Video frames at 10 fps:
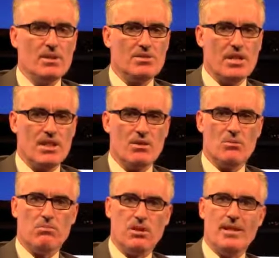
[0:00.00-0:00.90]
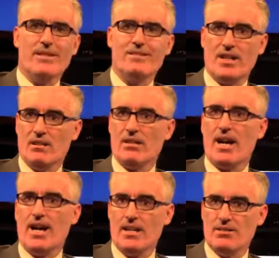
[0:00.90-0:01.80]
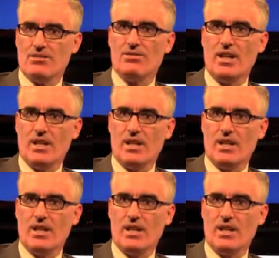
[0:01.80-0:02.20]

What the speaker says: because I think we'll play 10 guys,